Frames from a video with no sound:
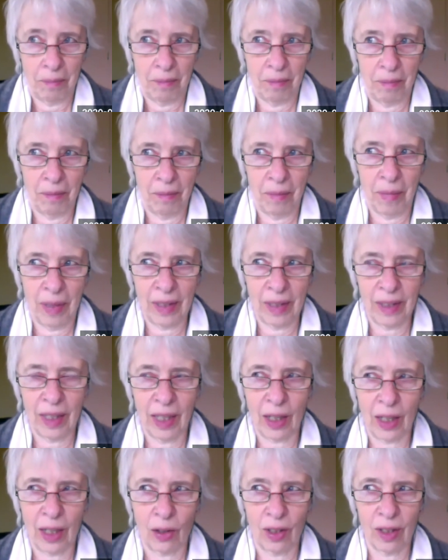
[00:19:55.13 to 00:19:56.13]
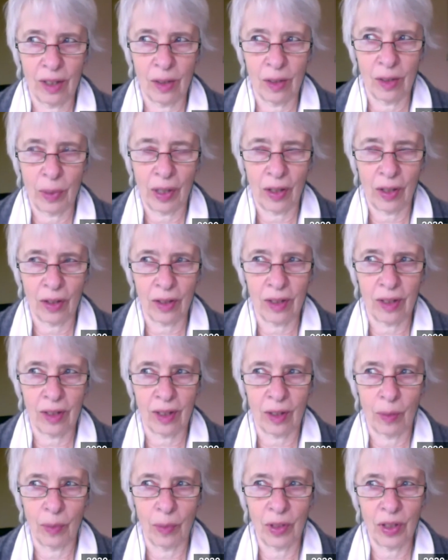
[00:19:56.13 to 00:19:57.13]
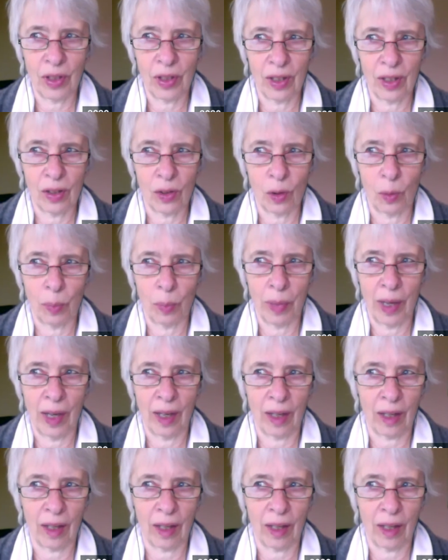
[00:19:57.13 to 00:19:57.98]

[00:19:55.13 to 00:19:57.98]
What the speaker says: my take on it is because the Commission is so big,